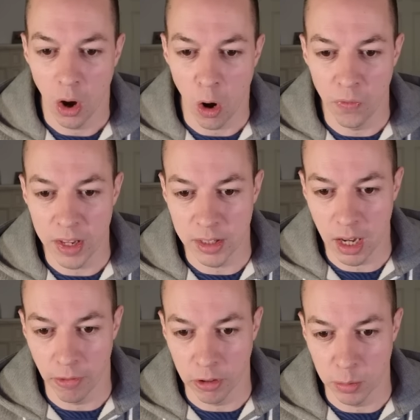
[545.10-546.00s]
on this
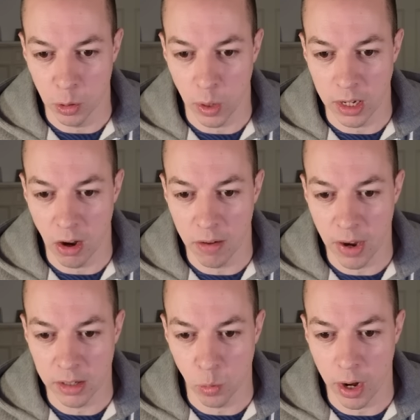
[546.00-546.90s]
difference between
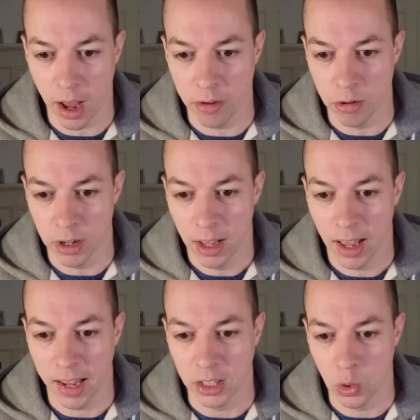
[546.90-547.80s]
9,100
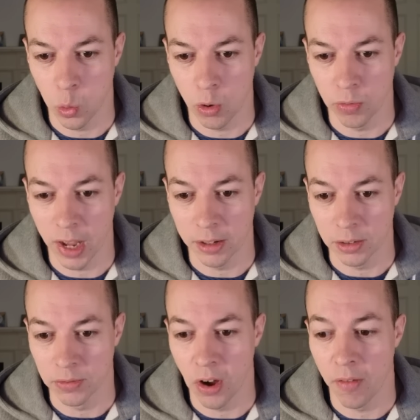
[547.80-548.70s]
and
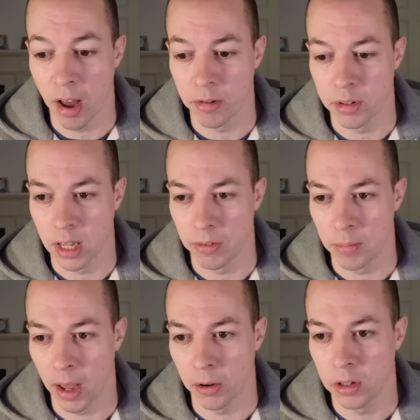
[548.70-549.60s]
12,570
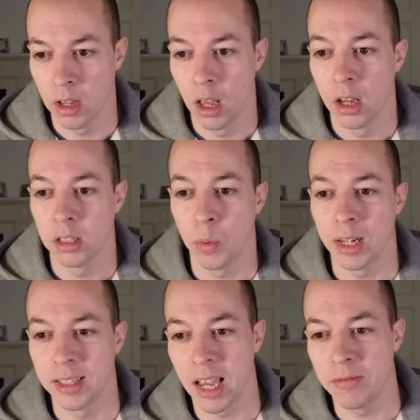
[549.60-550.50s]
pound. So we're
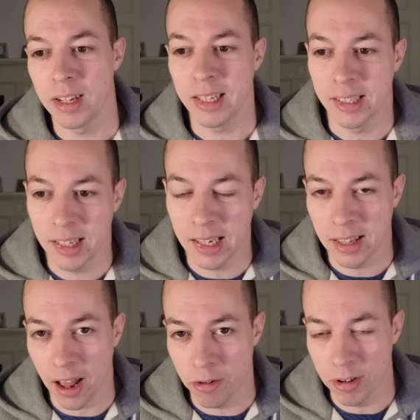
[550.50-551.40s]
going to save nearly
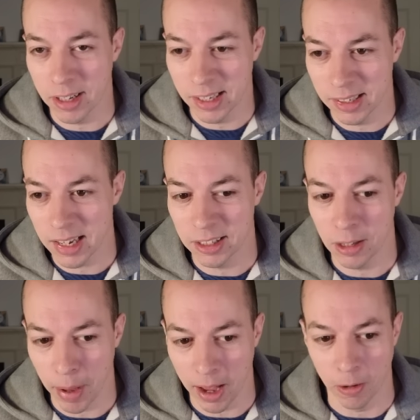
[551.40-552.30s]

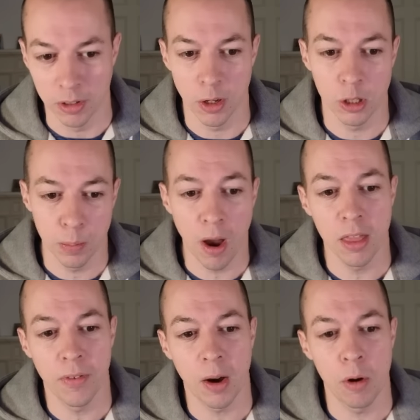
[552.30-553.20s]
660 pounds. So despite
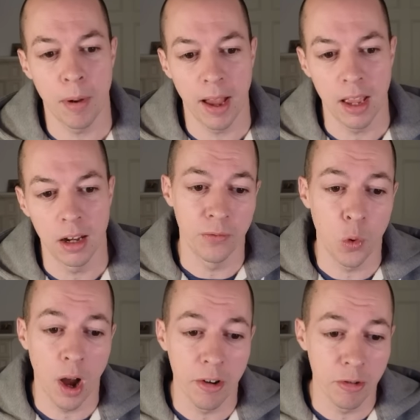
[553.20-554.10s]
the fact we're paying
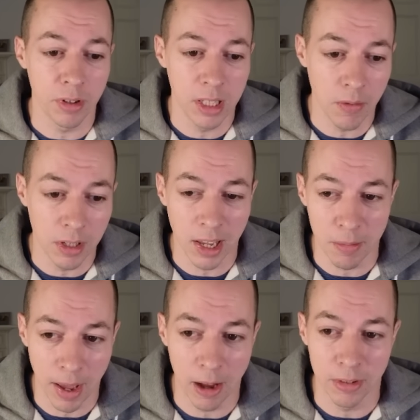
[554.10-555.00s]

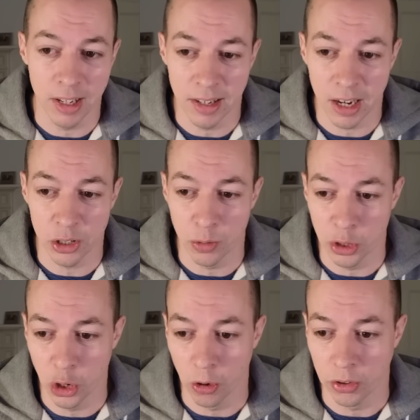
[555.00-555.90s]
478 pound in national
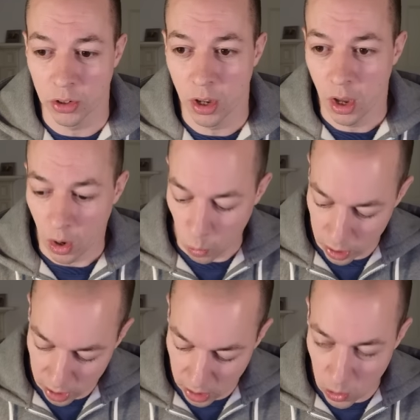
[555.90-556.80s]
insurance, we're
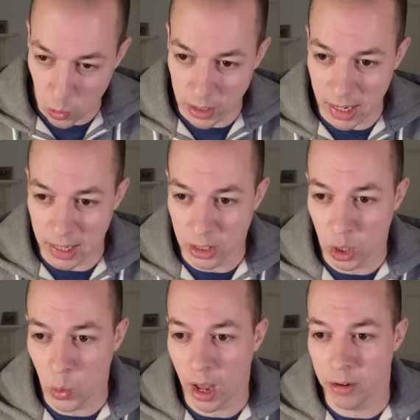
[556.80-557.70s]
still nearly
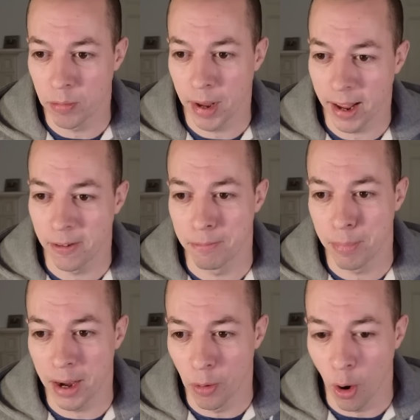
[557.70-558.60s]
200 pound
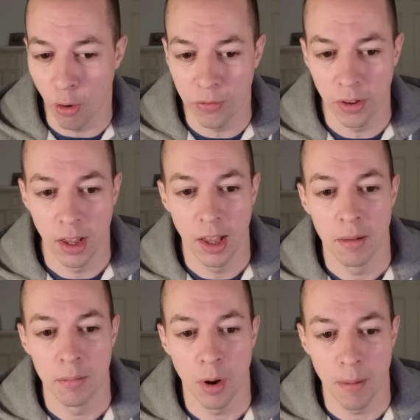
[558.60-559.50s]
better off
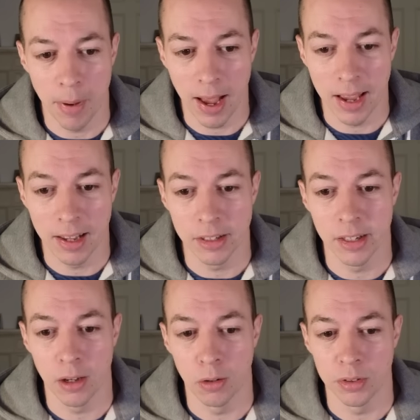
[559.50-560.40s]
by paying
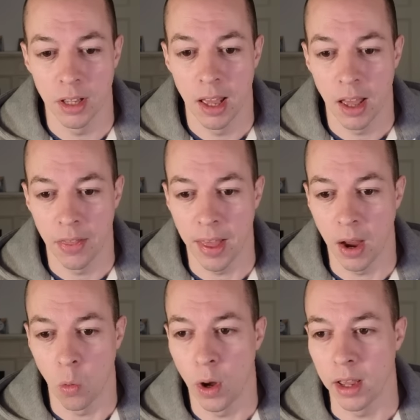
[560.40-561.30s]
ourselves
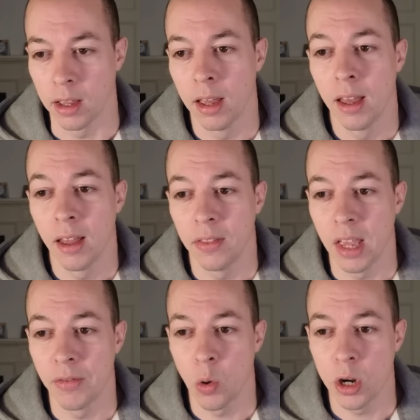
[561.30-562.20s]
that way.
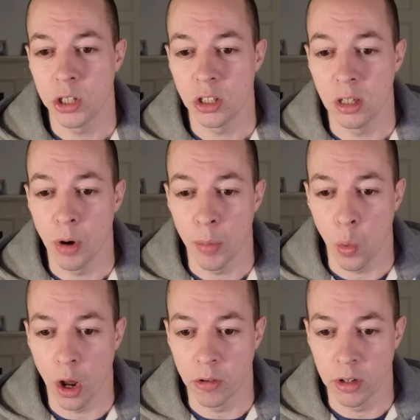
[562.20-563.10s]
The other question you might be
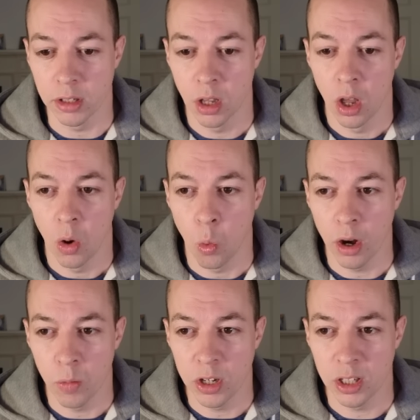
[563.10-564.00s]
wondering is why
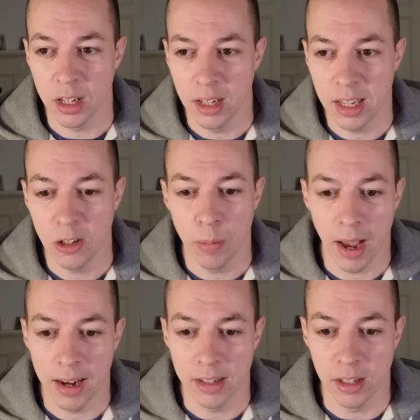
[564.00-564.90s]
don't we just continue
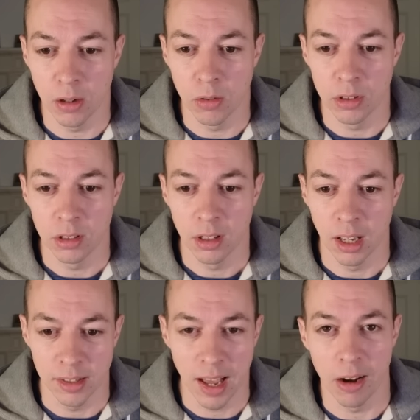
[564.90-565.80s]
paying ourselves
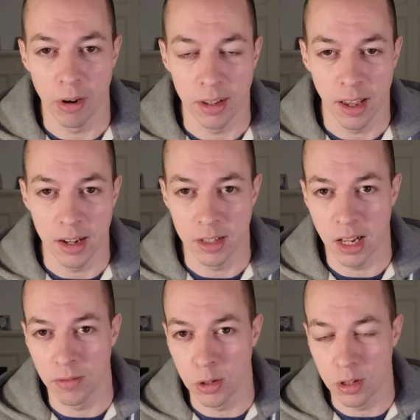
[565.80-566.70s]
a salary
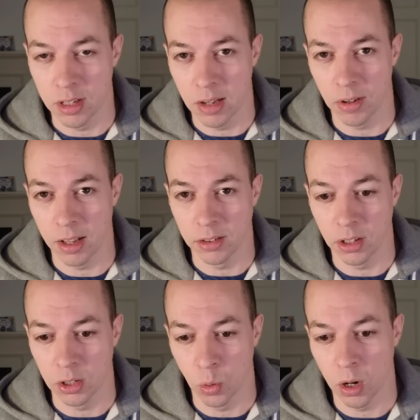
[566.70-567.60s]
instead of using dividends
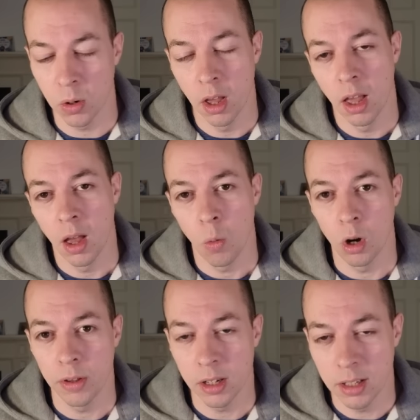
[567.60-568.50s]
as well?
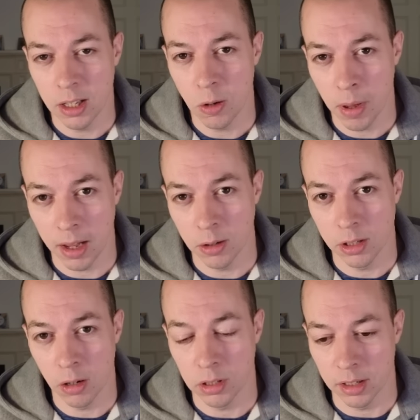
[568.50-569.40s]
Well, if you continue paying
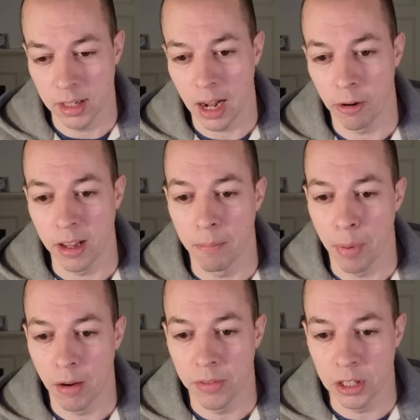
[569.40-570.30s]
yourselves a salary
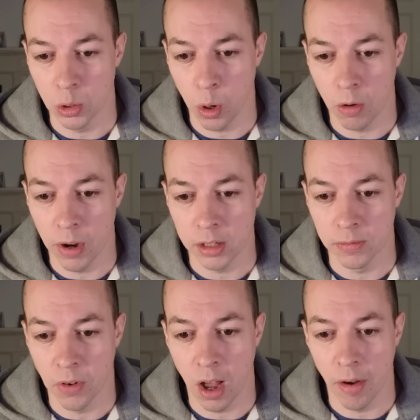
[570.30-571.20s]
above this
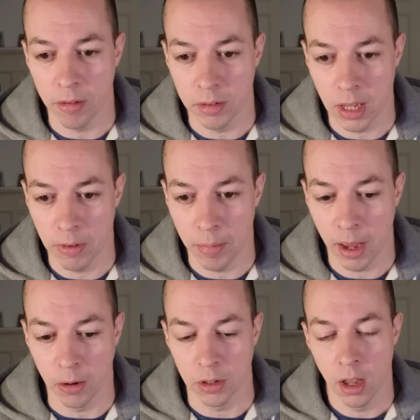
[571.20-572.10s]
12,570
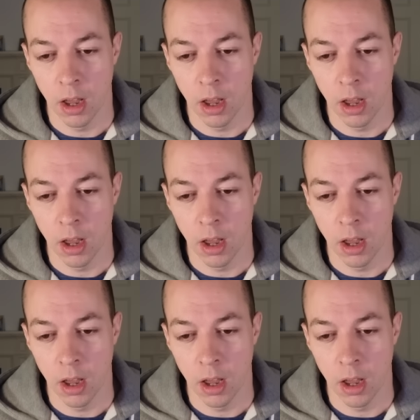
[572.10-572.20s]
pound,